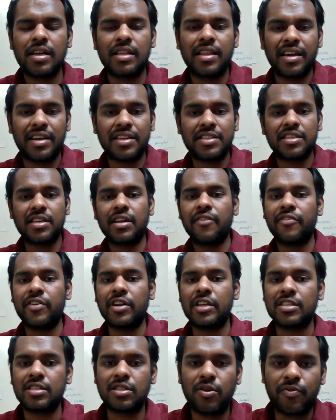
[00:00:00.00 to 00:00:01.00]
There's a
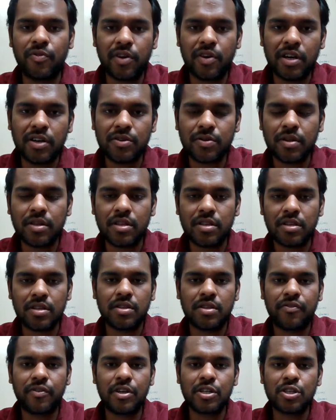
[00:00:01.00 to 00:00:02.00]
difference. The
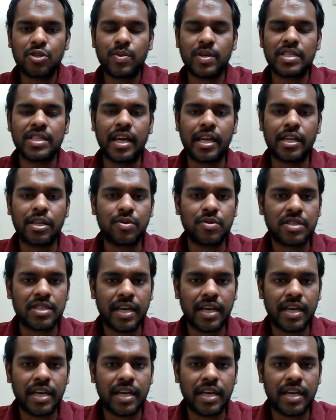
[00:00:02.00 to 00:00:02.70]
first word that you